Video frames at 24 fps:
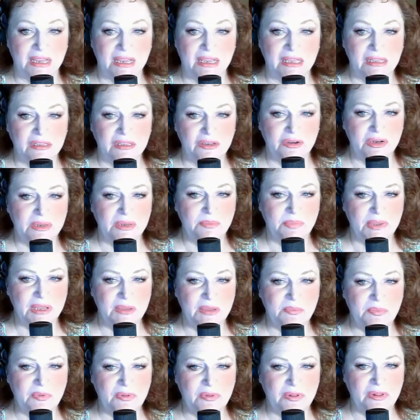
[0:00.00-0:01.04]
including
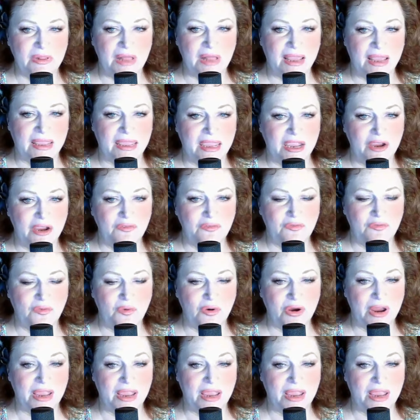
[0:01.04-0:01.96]
people I care for